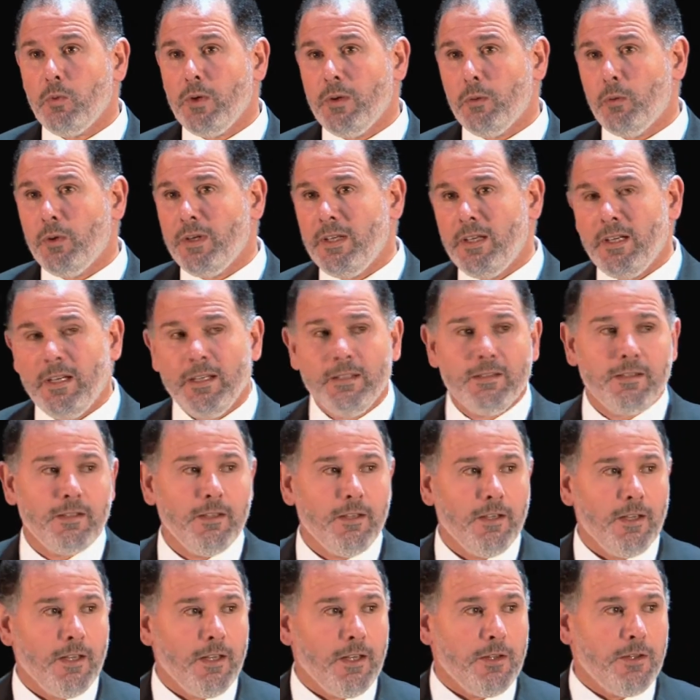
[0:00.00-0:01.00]
We need
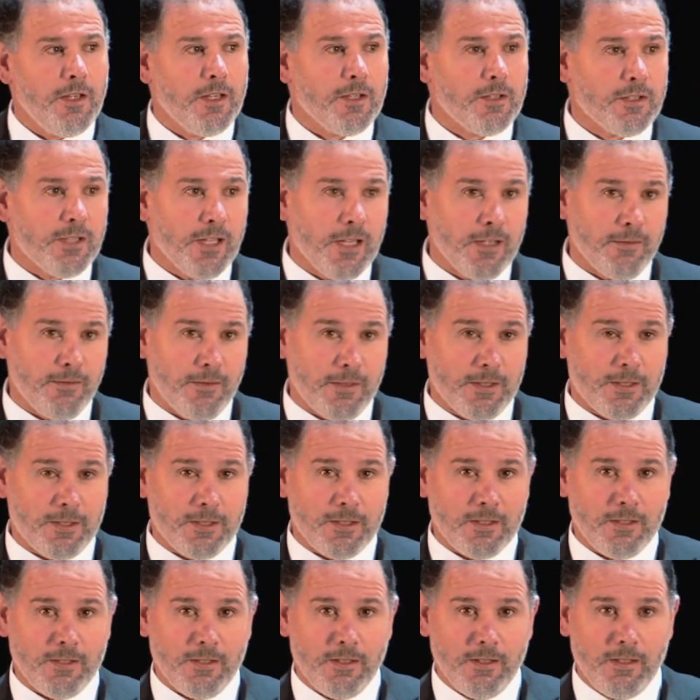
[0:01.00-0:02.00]
their
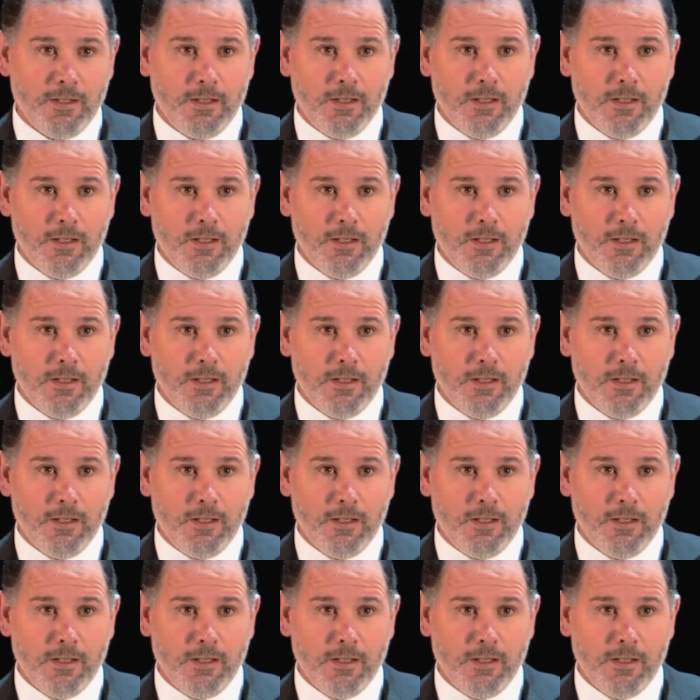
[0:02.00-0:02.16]
service.